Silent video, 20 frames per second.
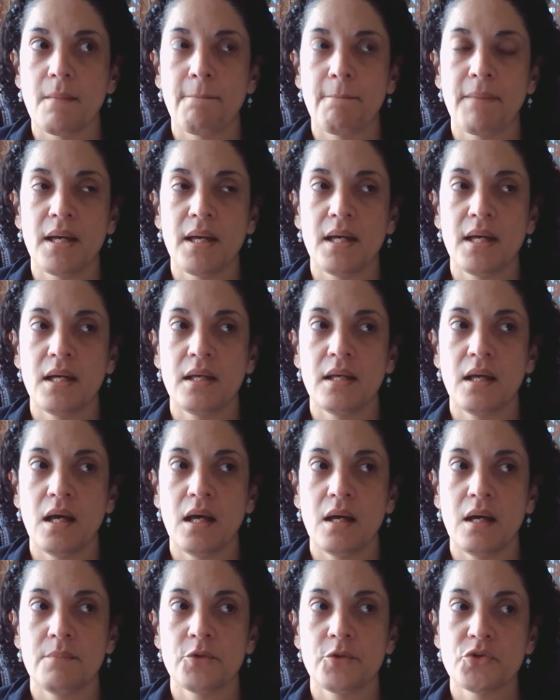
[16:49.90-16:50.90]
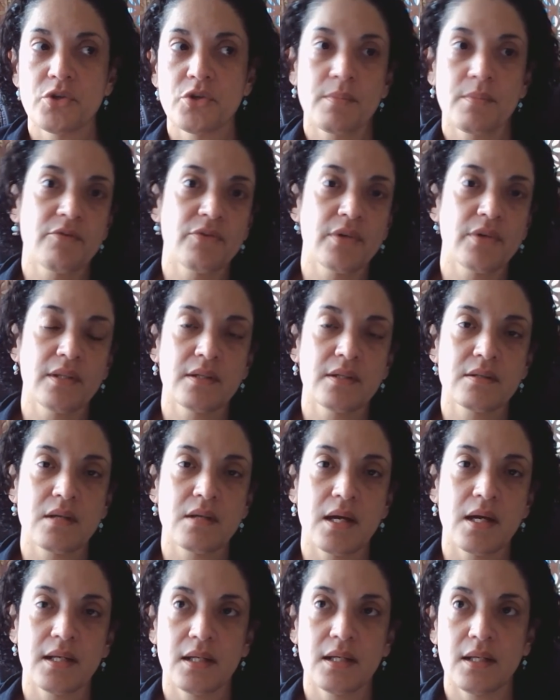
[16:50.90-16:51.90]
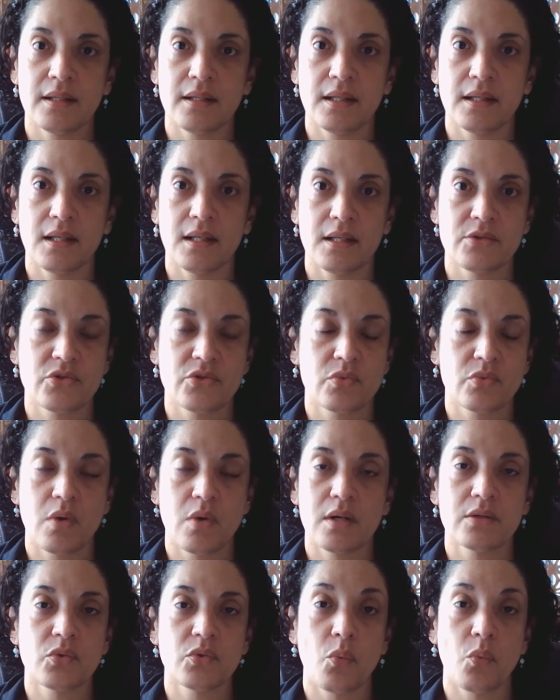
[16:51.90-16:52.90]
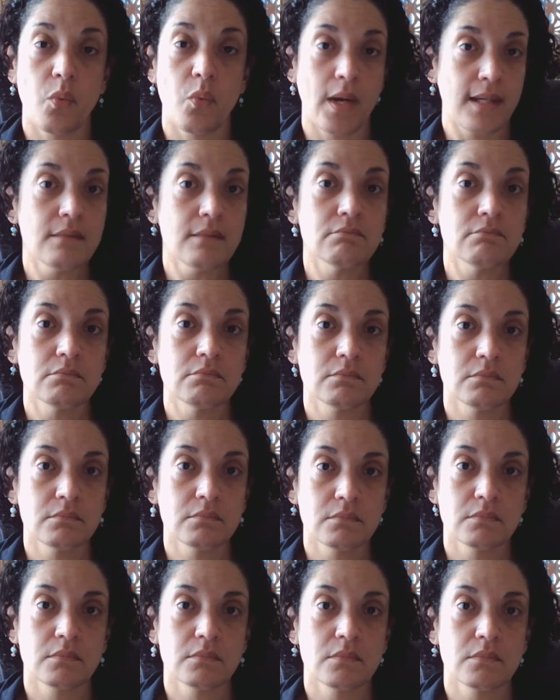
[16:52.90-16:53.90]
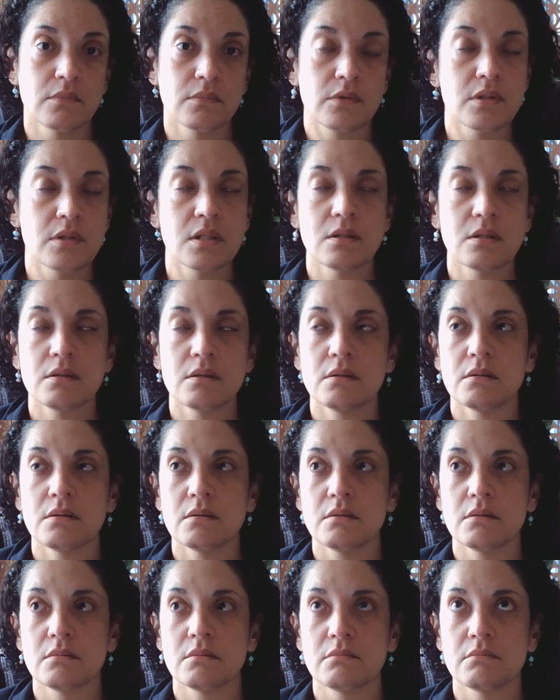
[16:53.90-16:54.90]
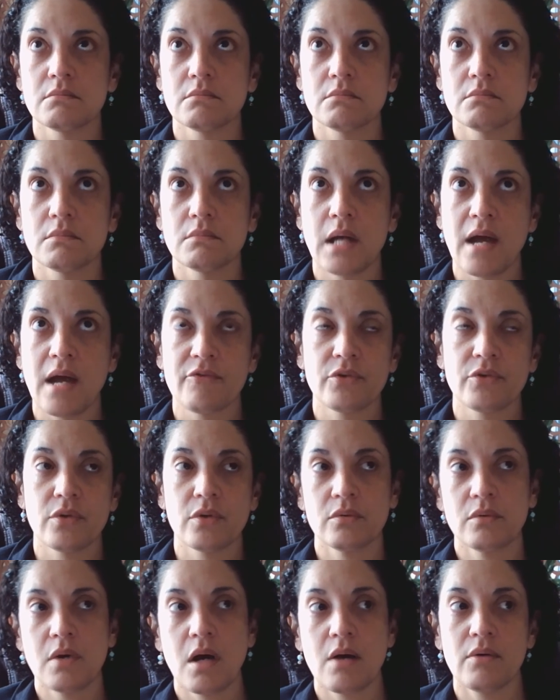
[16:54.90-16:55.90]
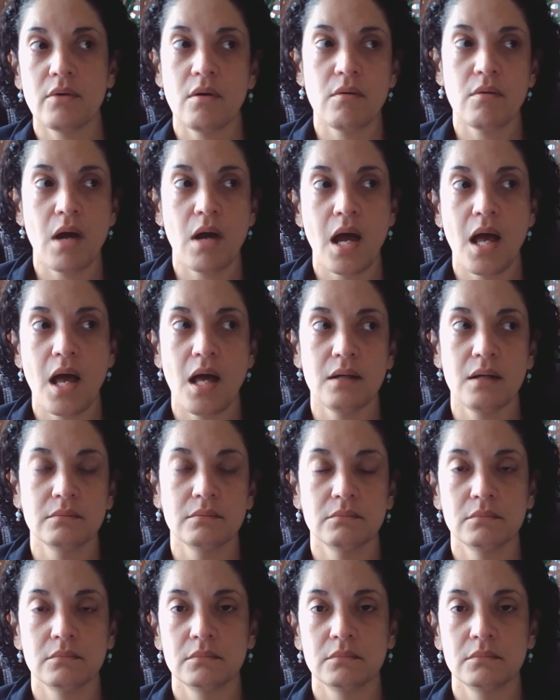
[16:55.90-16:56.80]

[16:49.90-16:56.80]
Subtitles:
But those are my feelings on it. Again, I just wanted to wait till after the rah